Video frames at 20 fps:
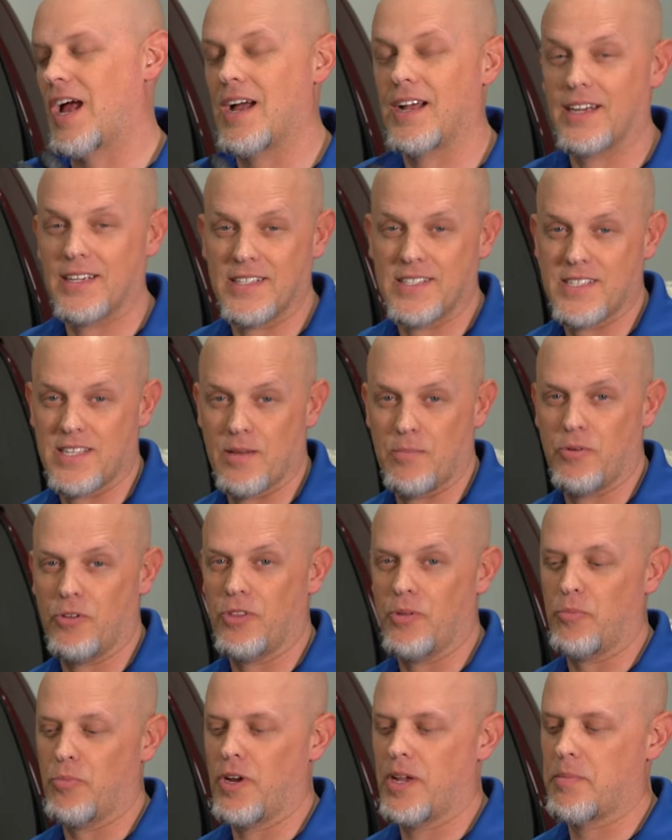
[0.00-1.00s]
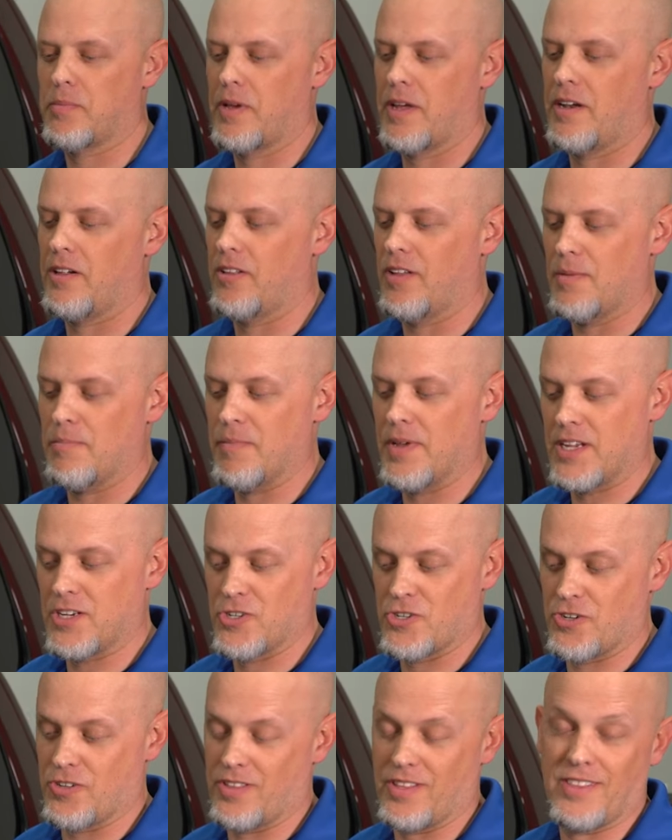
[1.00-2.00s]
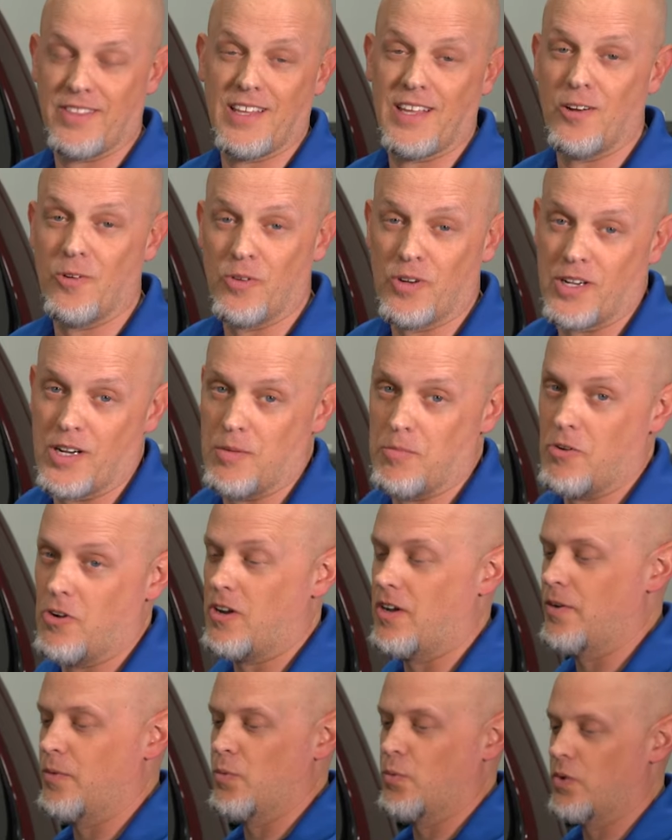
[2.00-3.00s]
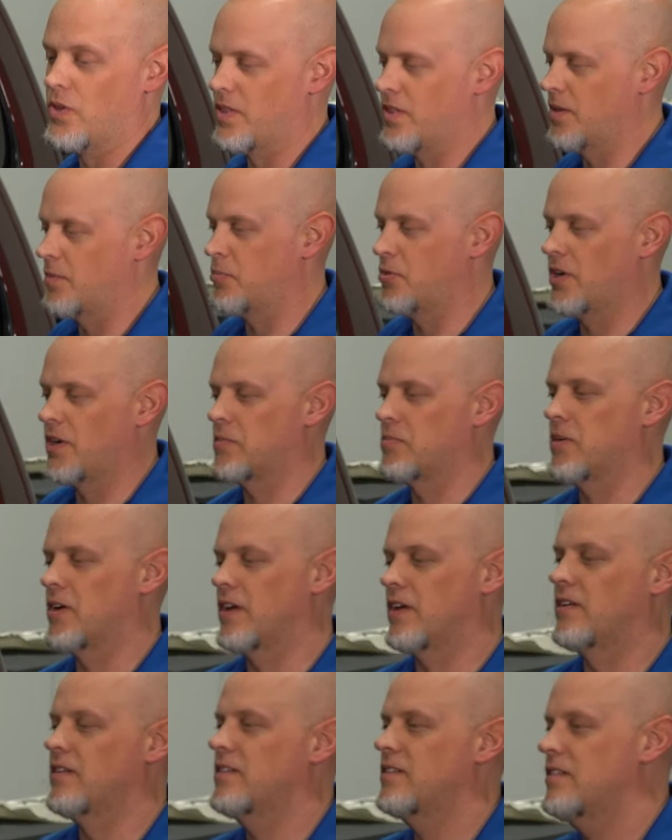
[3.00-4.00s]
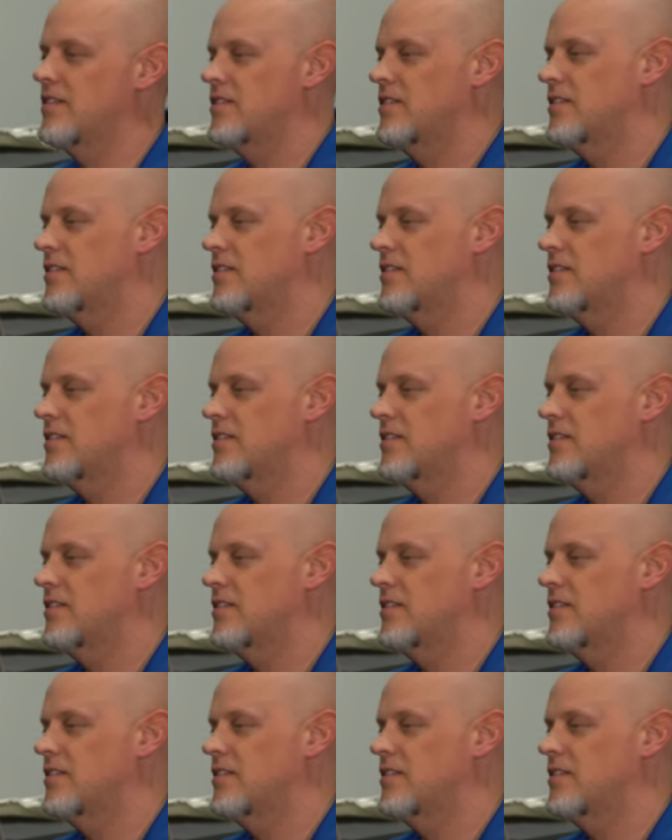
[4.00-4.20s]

I'm going to step on the brake pedal and make sure that they don't come on with the brake pedal.